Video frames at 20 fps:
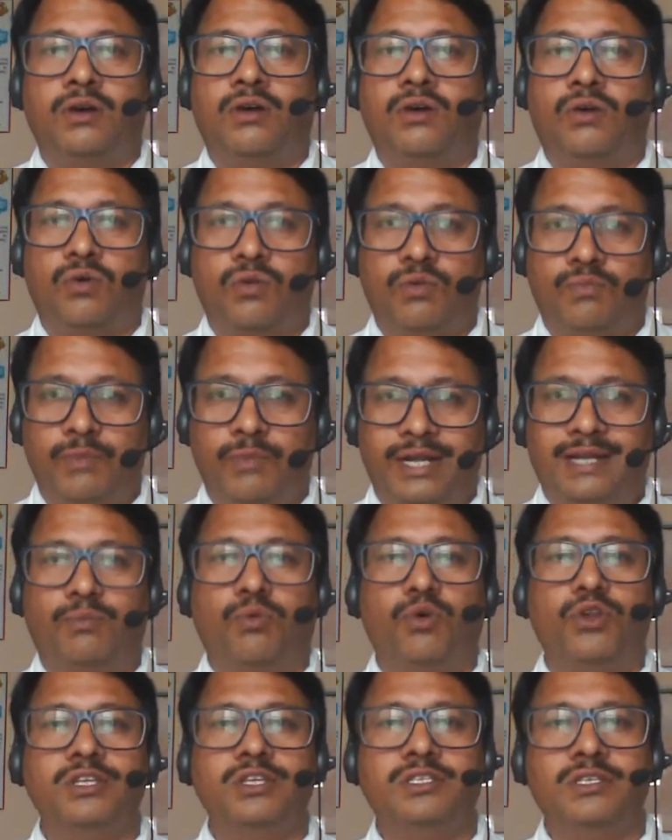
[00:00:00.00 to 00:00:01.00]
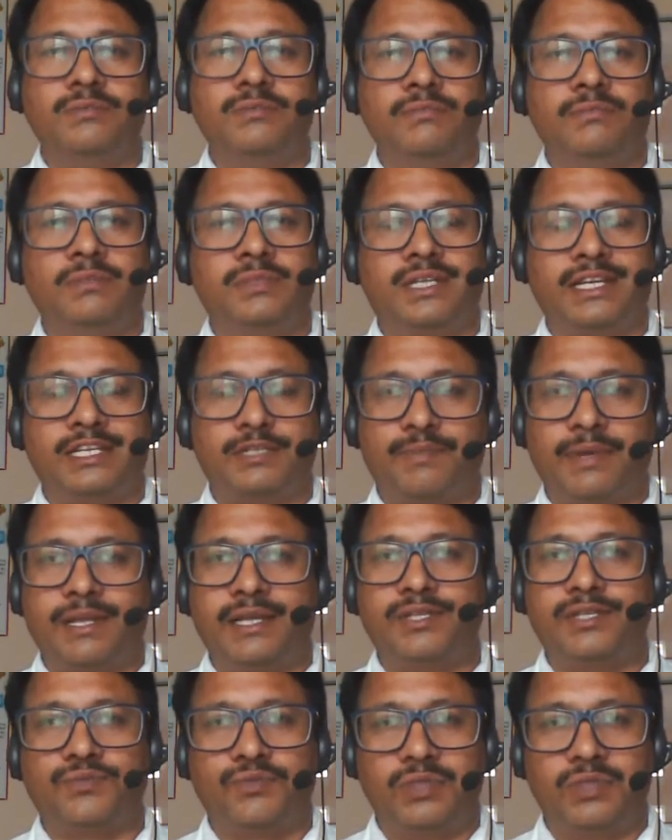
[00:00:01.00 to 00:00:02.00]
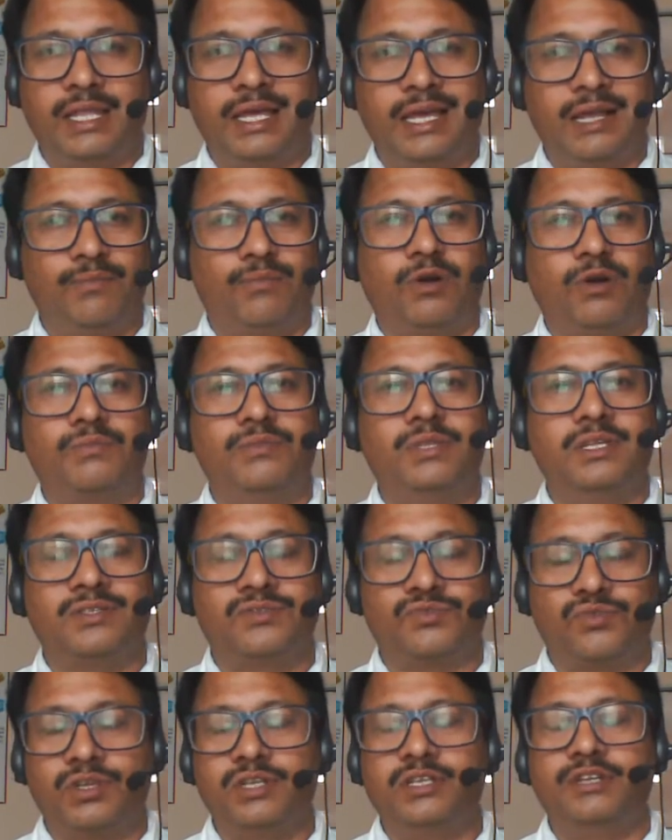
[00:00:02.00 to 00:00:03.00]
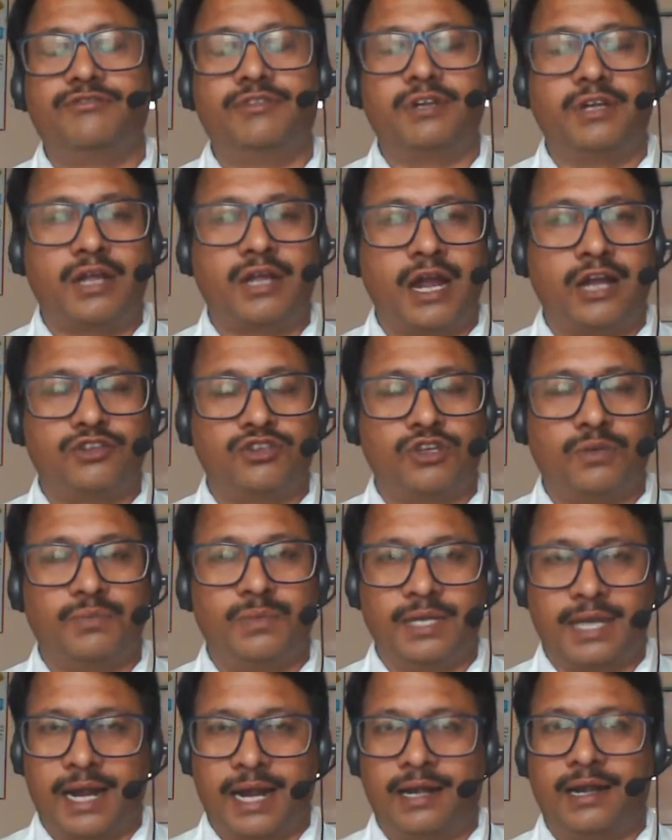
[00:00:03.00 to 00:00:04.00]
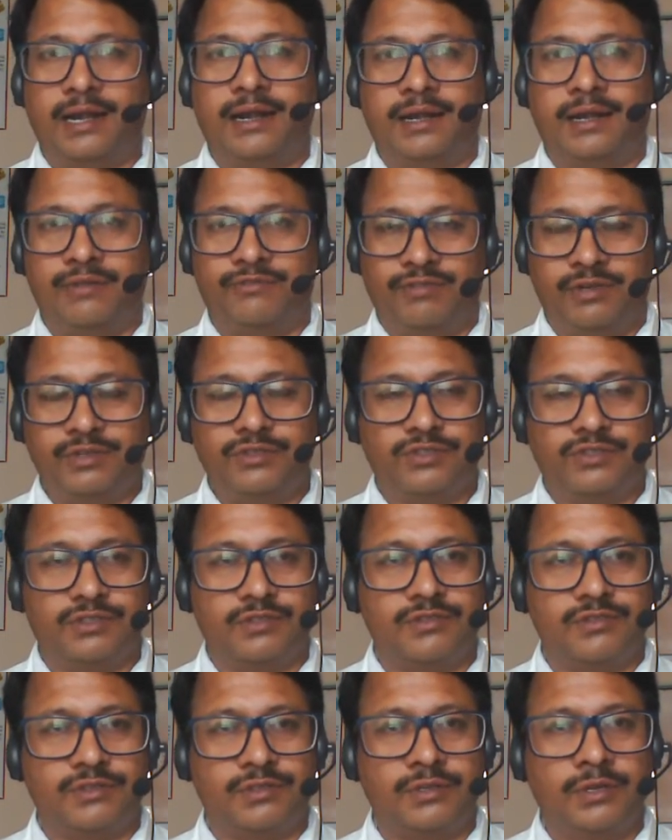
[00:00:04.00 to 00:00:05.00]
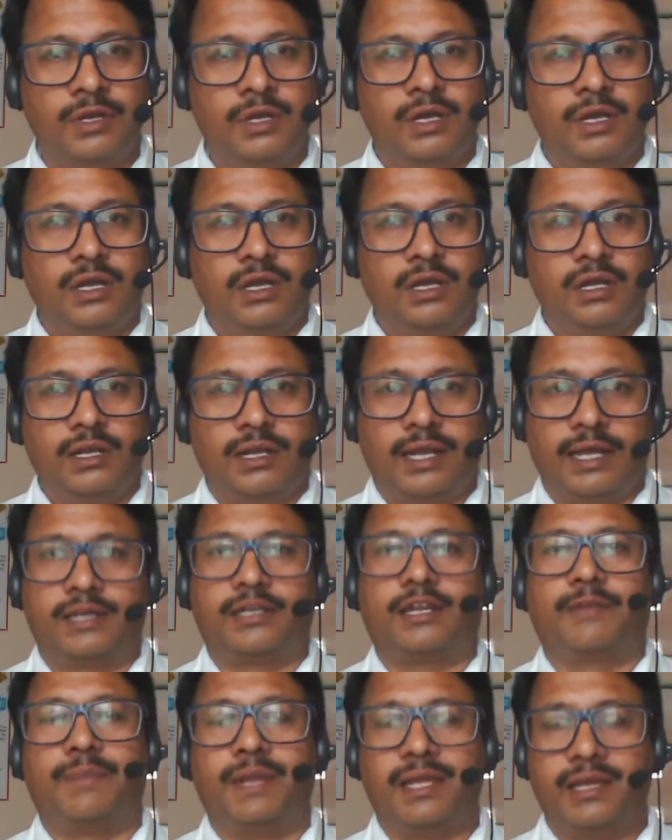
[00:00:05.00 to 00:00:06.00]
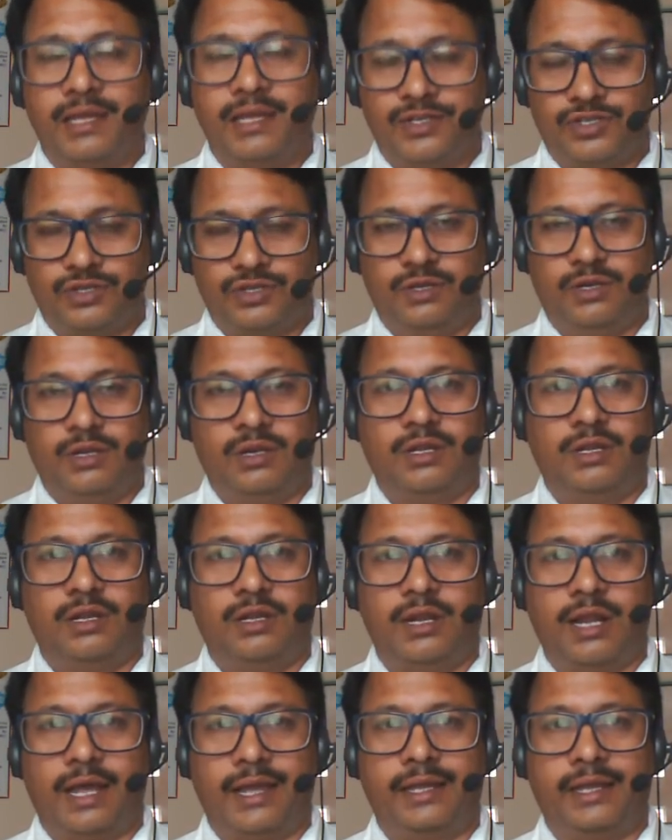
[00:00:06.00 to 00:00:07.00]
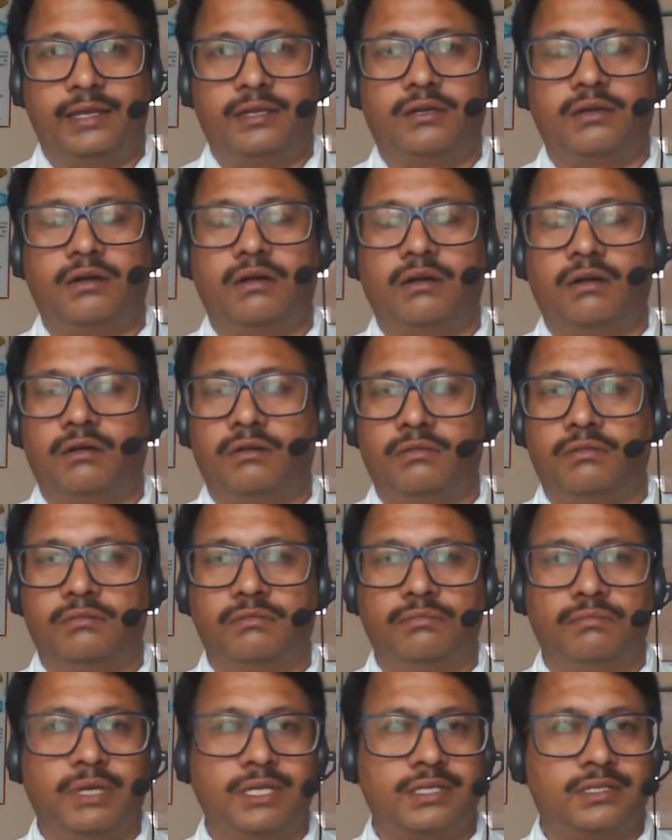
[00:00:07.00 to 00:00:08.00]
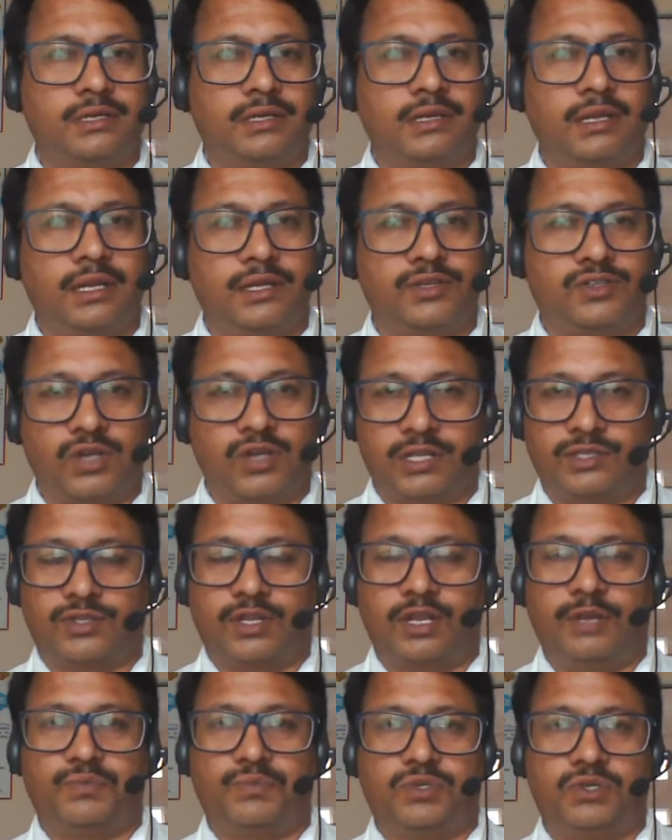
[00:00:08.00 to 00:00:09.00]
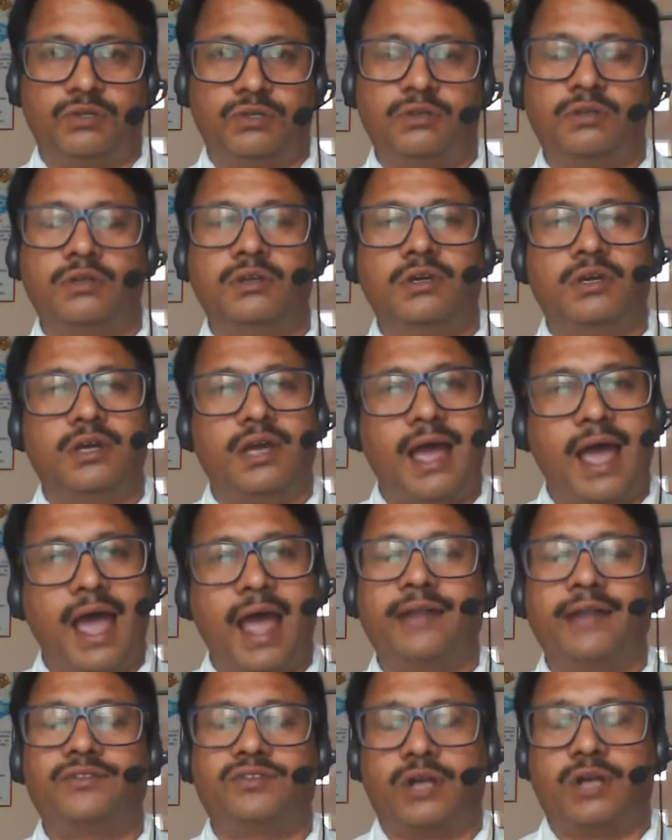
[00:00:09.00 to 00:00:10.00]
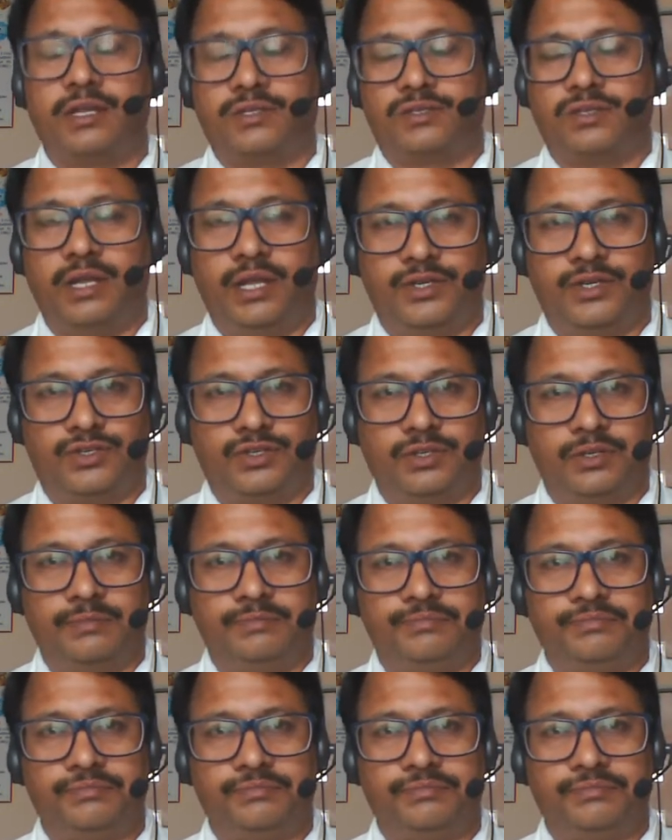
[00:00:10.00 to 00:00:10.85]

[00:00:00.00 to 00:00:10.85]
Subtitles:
Whole metabolism takes place with the help of these three different kinds of the catalytic functions, like replication, like basically transcription and translation.